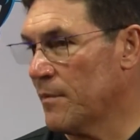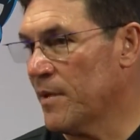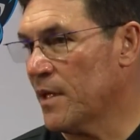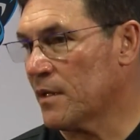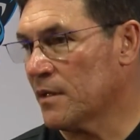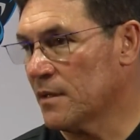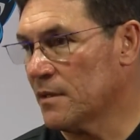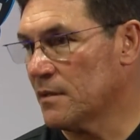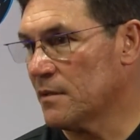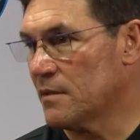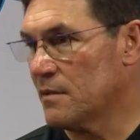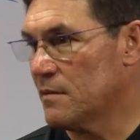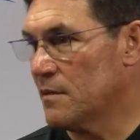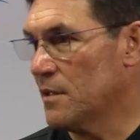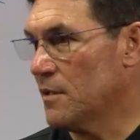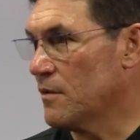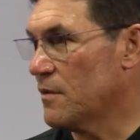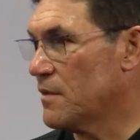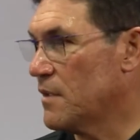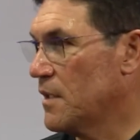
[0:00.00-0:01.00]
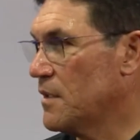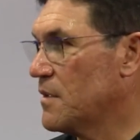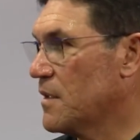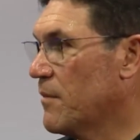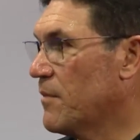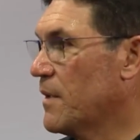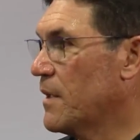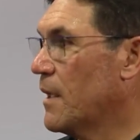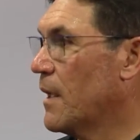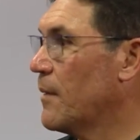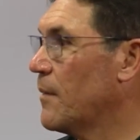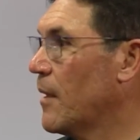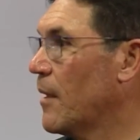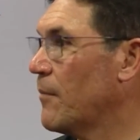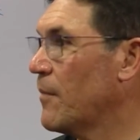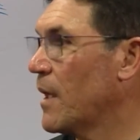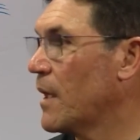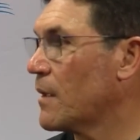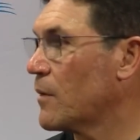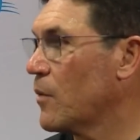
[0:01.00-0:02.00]
I'm not going to, you know, say something
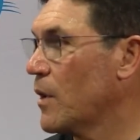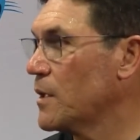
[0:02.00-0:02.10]
I'm not